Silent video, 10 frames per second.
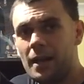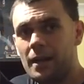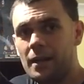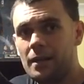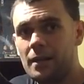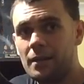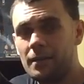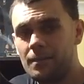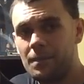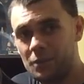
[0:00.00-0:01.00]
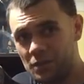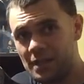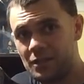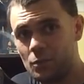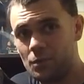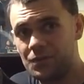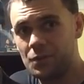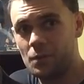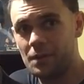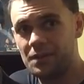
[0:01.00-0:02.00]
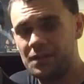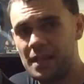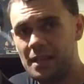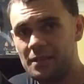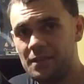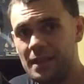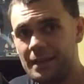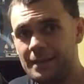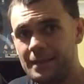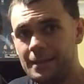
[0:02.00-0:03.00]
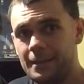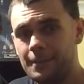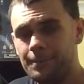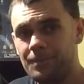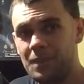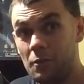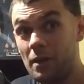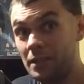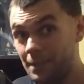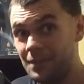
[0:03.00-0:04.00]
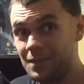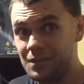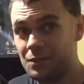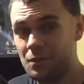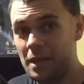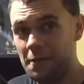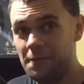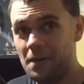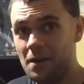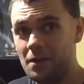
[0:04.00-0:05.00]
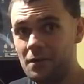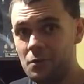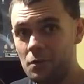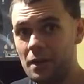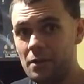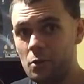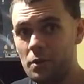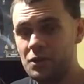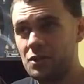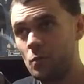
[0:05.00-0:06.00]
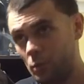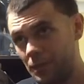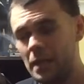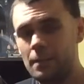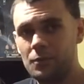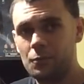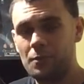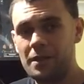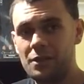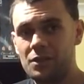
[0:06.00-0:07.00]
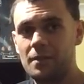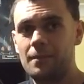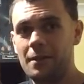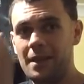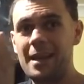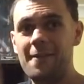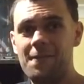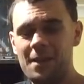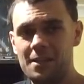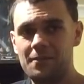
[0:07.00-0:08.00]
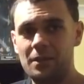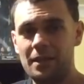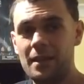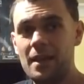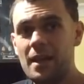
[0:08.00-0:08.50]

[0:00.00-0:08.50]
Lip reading: But you need to also understand that there are limits as to how far your gun in question will be able to reach, okay, effectively.